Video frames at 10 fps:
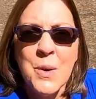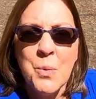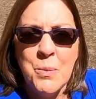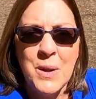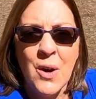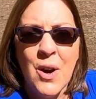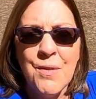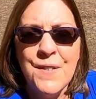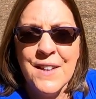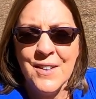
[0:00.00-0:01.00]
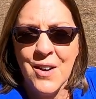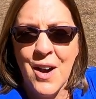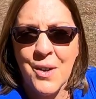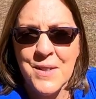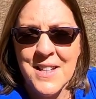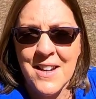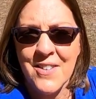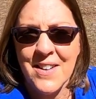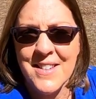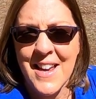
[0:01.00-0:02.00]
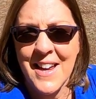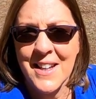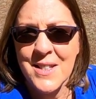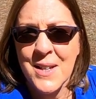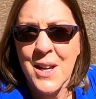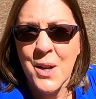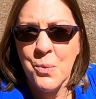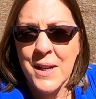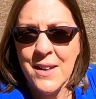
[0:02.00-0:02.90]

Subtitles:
When we are filling our aquatainer tanks, we